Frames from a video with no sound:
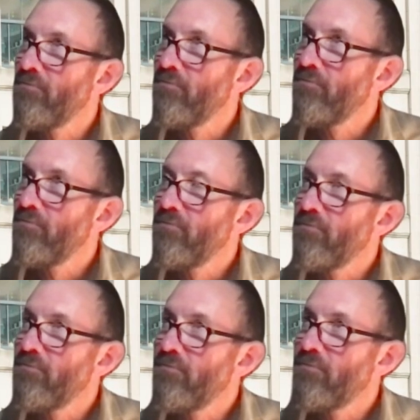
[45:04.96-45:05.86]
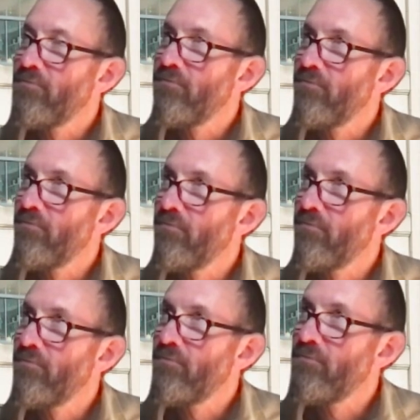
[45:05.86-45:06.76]

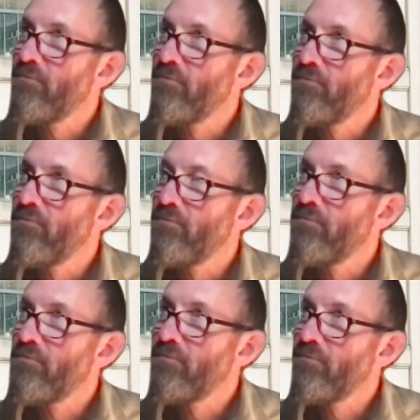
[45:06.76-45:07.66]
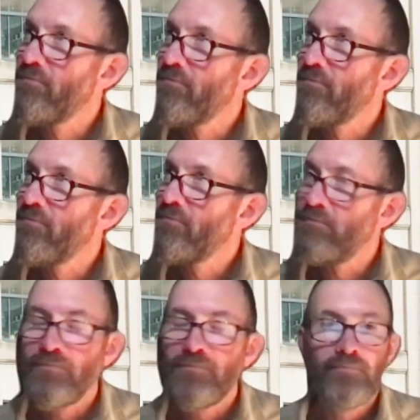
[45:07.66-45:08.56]

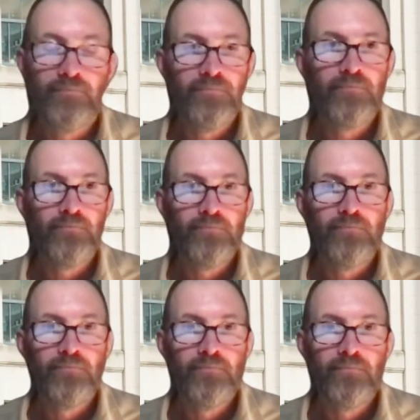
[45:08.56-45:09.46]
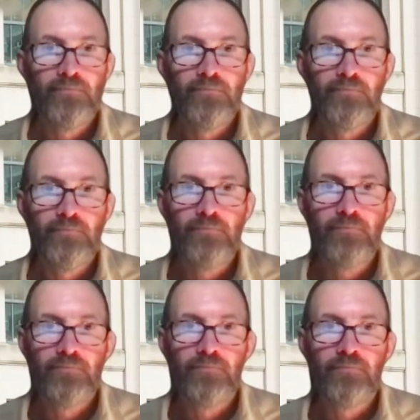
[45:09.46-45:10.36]

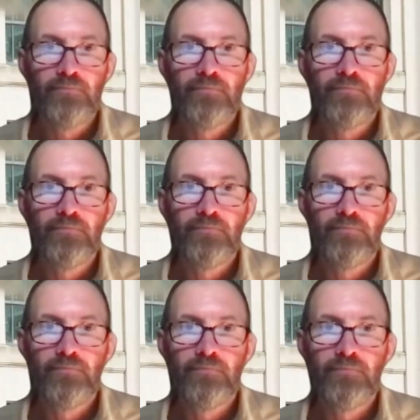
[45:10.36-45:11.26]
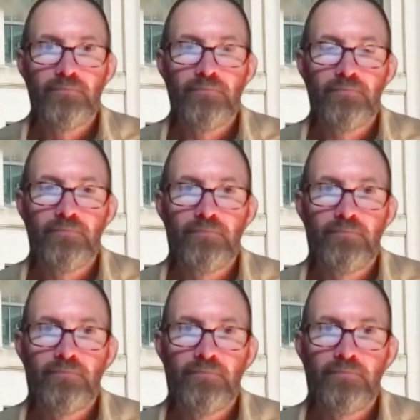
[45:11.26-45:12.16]

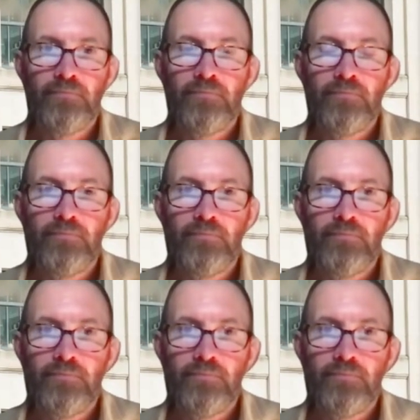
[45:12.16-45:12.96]
This person isn't speaking.